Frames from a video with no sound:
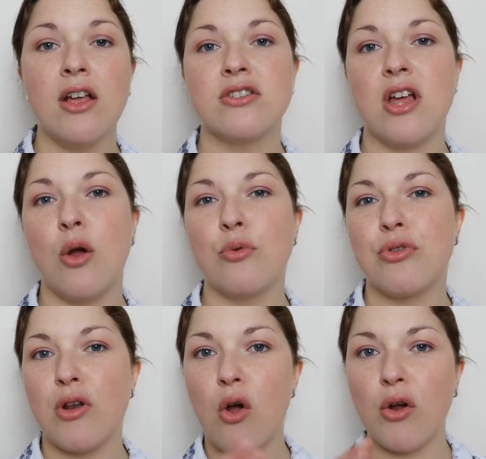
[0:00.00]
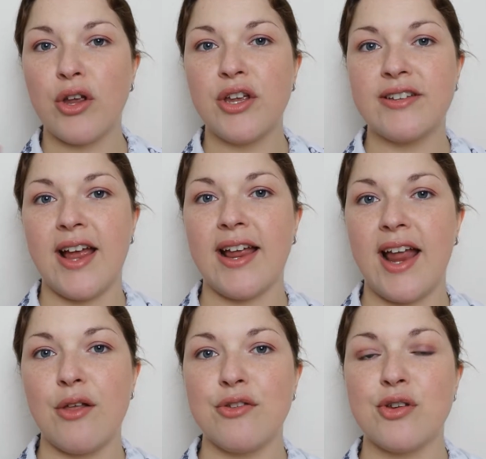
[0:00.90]
So the longer you
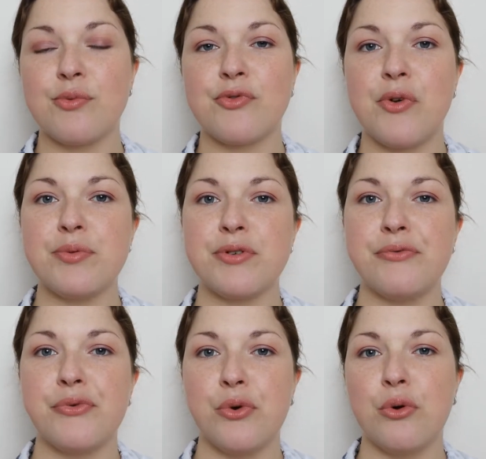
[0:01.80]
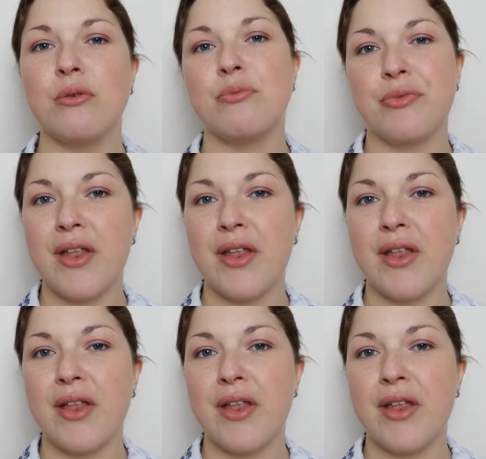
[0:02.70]
take out the subscription for,